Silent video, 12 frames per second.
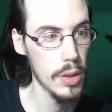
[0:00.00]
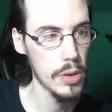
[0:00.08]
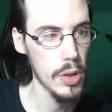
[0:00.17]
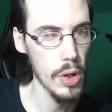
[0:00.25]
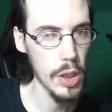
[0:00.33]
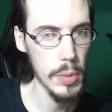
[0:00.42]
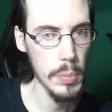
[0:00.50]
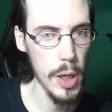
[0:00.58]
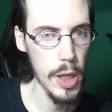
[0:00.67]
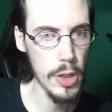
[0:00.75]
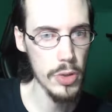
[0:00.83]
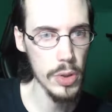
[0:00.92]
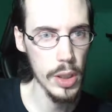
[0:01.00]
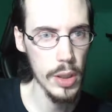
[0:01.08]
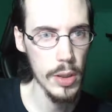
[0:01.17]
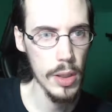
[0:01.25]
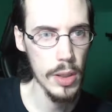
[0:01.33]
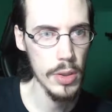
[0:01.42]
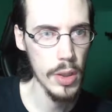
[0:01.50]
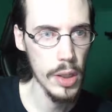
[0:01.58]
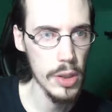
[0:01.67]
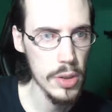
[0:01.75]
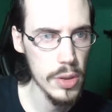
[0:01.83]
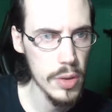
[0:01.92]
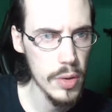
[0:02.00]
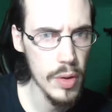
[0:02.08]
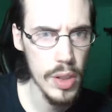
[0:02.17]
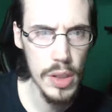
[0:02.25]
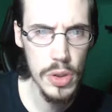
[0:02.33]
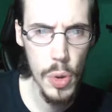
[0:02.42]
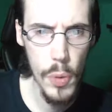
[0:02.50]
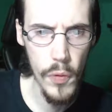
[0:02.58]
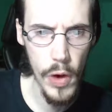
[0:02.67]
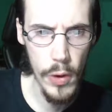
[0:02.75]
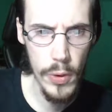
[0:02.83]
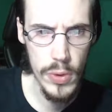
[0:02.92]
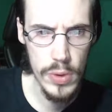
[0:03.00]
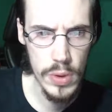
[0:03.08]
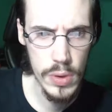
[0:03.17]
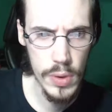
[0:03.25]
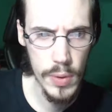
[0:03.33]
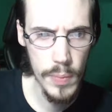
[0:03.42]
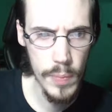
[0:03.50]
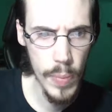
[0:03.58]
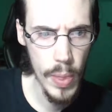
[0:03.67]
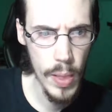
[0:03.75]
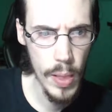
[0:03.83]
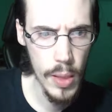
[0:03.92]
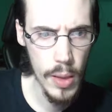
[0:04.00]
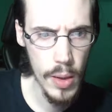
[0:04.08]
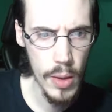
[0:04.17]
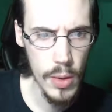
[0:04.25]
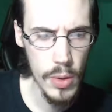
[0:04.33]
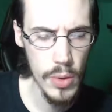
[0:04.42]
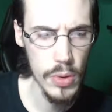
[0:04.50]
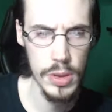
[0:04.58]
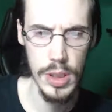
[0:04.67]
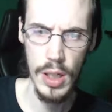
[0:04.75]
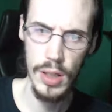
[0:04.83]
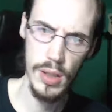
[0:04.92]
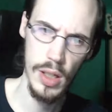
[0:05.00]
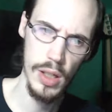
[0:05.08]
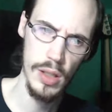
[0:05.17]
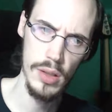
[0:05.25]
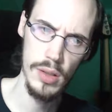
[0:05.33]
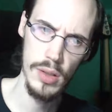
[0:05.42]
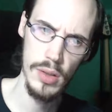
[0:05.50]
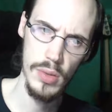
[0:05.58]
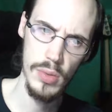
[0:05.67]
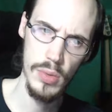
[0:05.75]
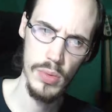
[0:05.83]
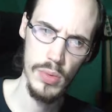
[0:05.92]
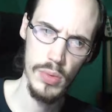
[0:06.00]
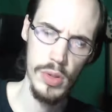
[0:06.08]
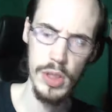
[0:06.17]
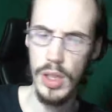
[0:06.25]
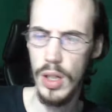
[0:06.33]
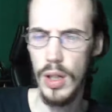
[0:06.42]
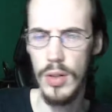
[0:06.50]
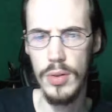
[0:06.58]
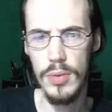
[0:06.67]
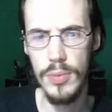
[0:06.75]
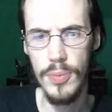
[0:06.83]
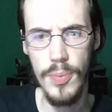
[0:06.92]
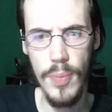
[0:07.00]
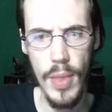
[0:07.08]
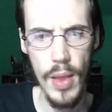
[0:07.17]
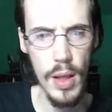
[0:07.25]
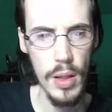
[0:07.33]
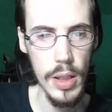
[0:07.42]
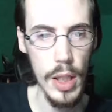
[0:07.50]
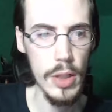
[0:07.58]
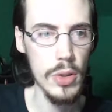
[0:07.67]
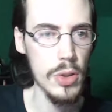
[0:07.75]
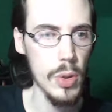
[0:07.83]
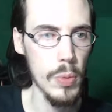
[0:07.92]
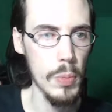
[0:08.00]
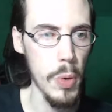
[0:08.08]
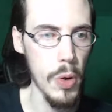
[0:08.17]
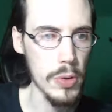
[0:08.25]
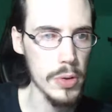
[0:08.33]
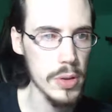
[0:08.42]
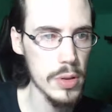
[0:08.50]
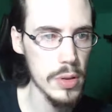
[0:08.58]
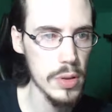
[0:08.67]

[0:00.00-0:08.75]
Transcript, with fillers: Darn it, my injury. I'm like, at least you move arrows? Or is that like, I don't know. Yeah, they're shooting with bolts.